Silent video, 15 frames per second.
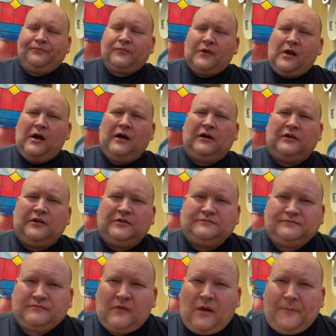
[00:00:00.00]
I
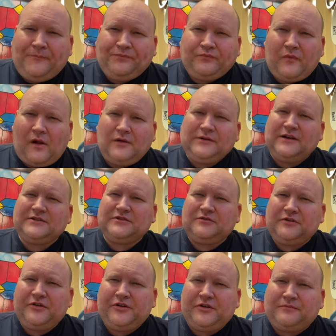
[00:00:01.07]
don't know, it doesn't
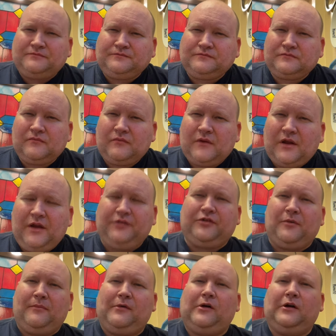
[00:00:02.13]
really hit the
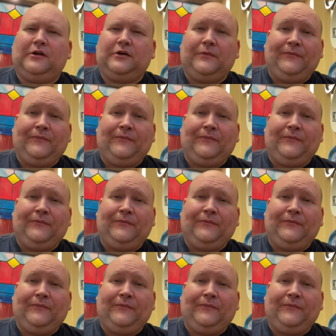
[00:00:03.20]
mark.